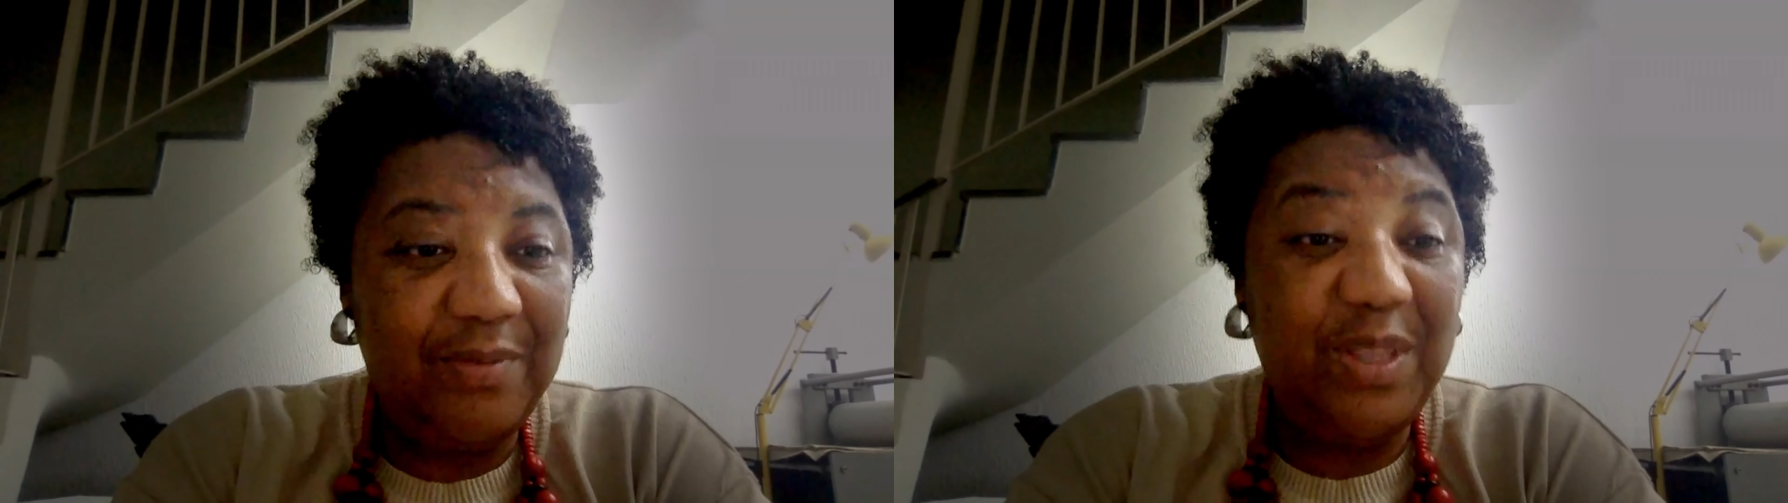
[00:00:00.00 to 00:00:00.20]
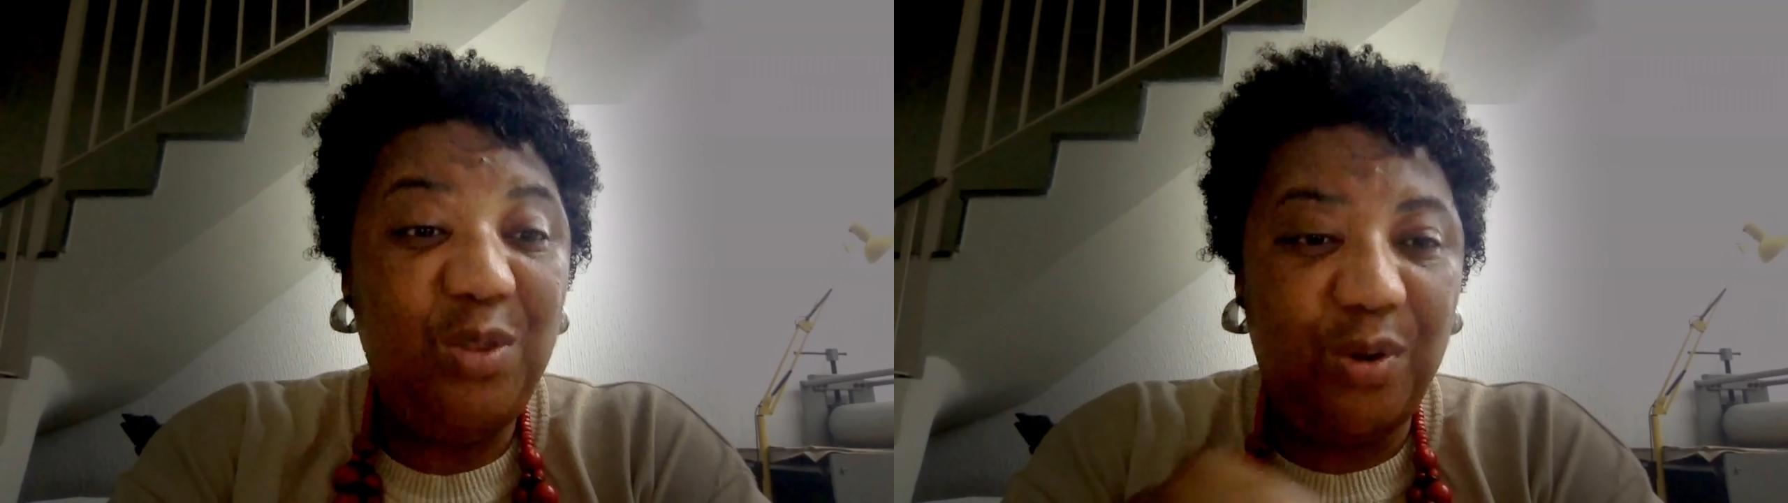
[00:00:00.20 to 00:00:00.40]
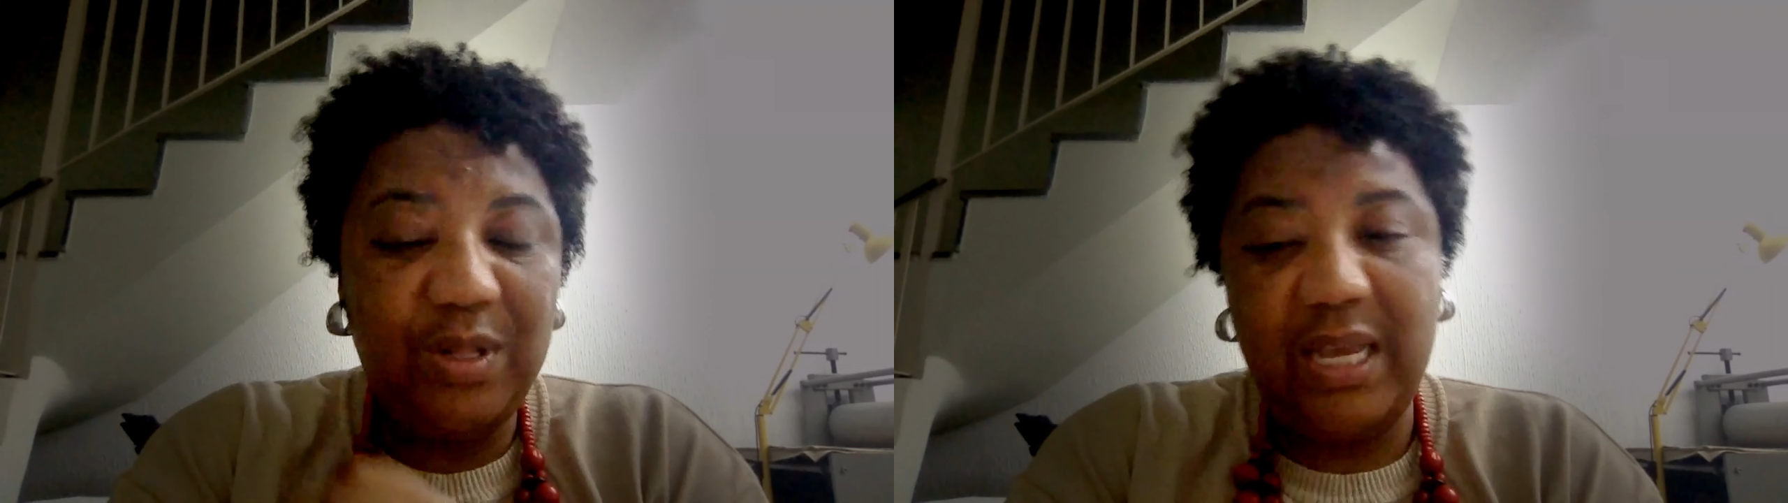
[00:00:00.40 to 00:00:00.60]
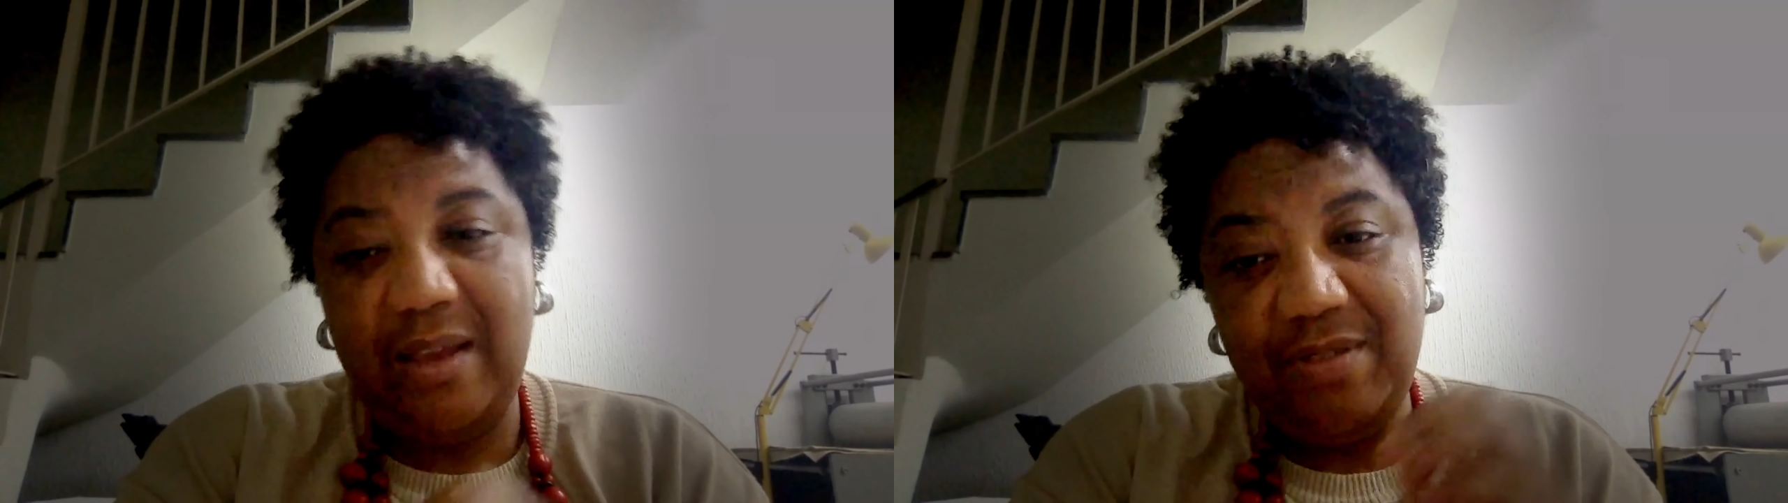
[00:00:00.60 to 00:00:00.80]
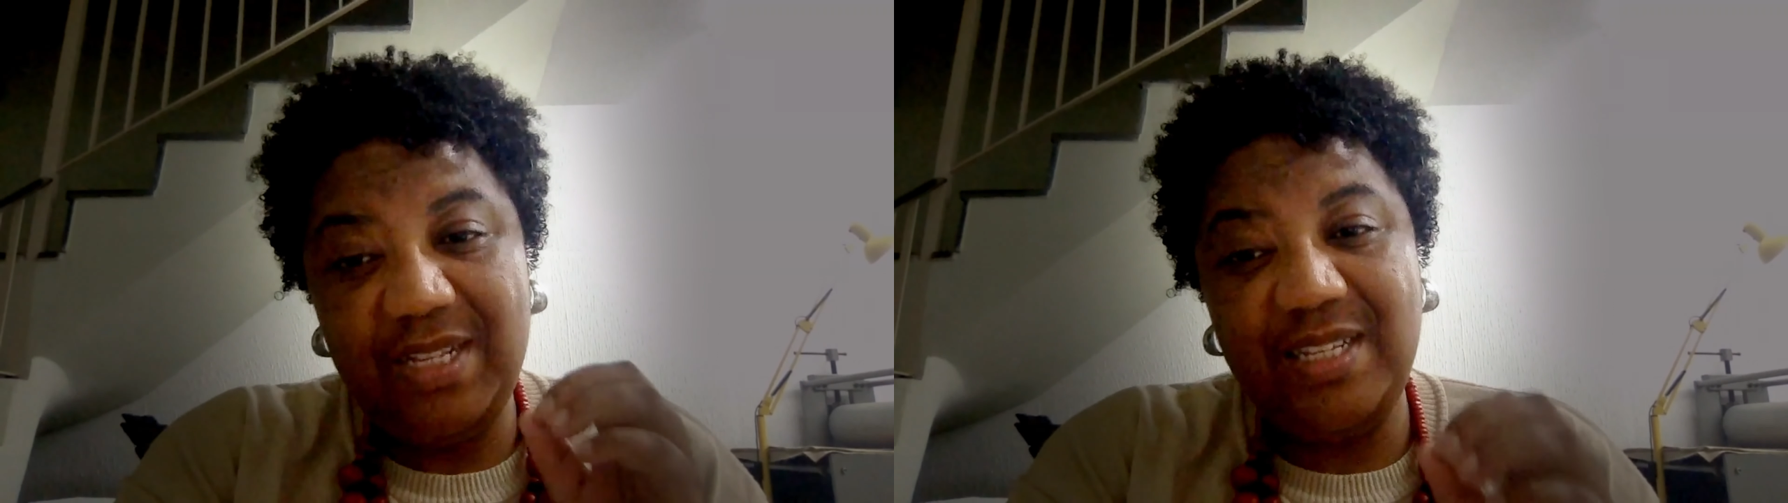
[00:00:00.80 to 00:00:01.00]
We don't
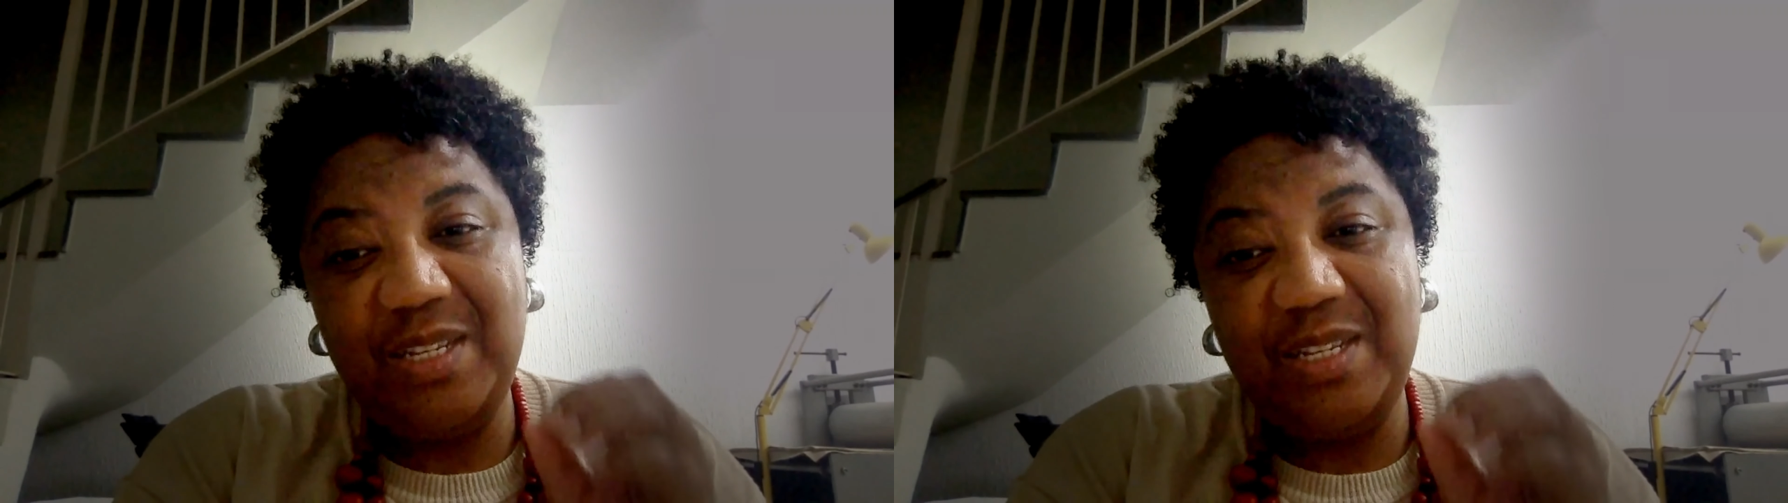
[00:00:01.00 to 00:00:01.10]
have this